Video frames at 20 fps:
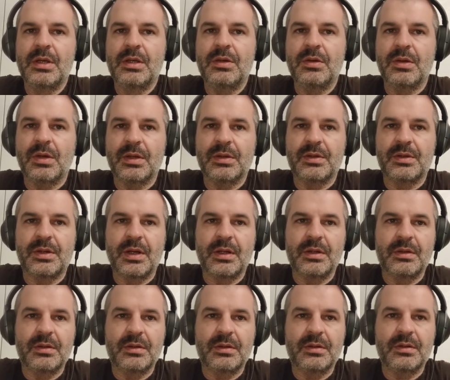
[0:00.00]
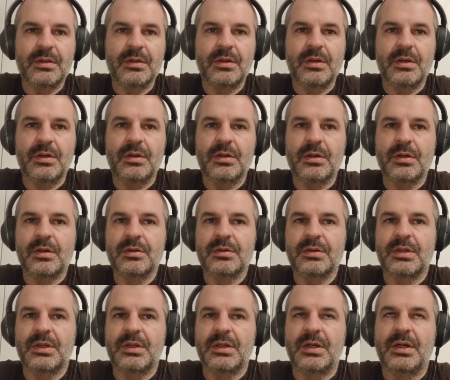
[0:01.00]
you can run your
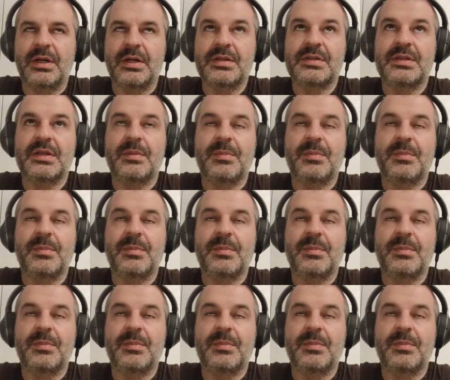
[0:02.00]
containerized